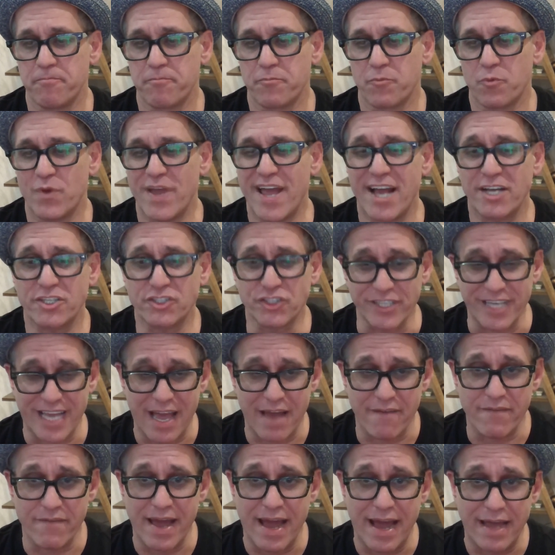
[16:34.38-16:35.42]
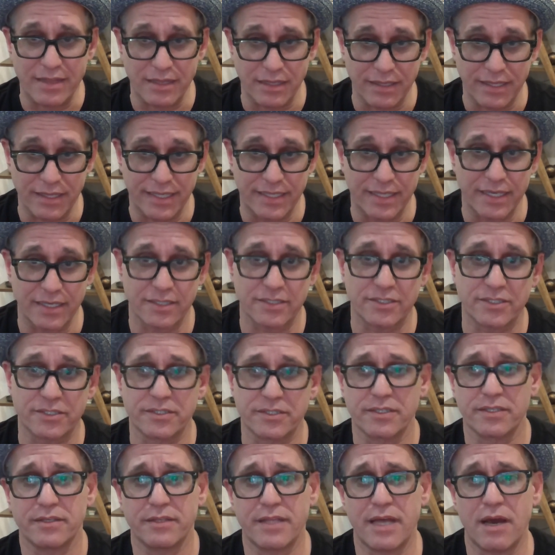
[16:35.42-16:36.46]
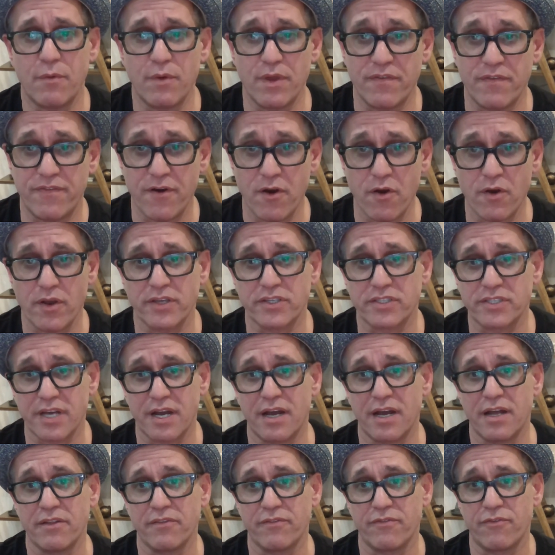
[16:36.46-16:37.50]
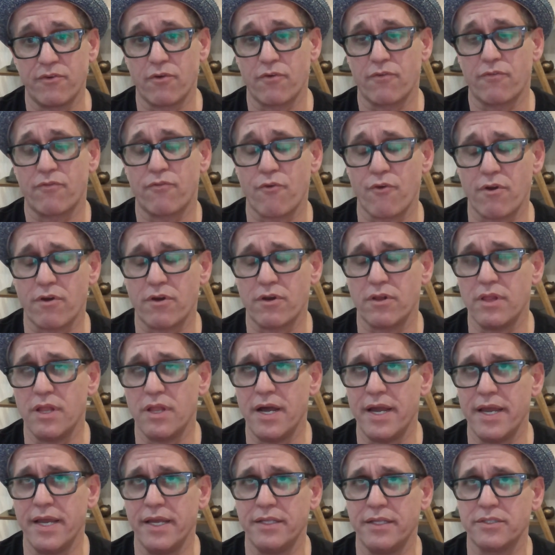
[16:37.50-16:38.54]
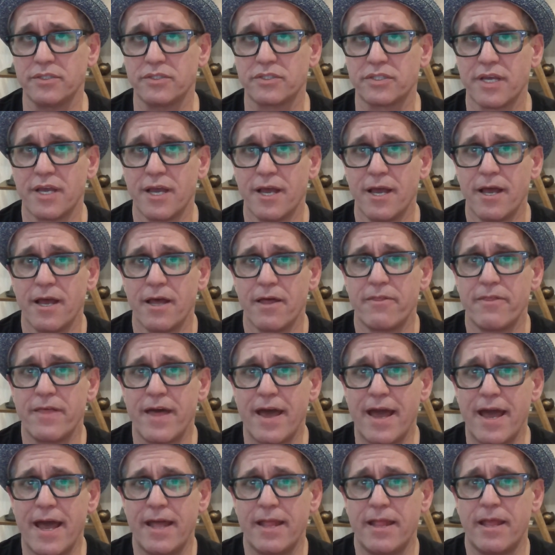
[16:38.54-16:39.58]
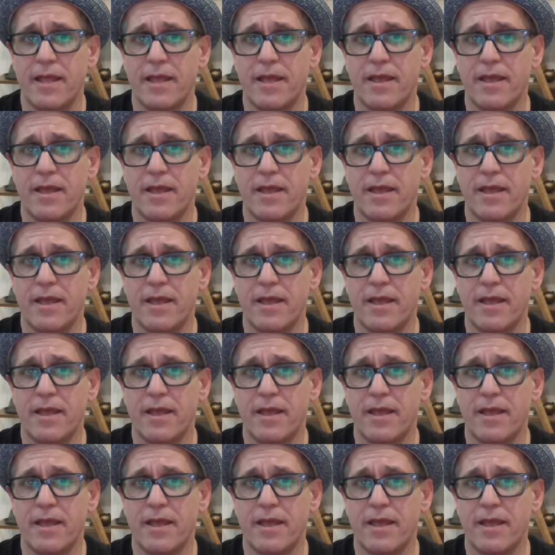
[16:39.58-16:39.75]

we actually have analytics that we focus on for our clients that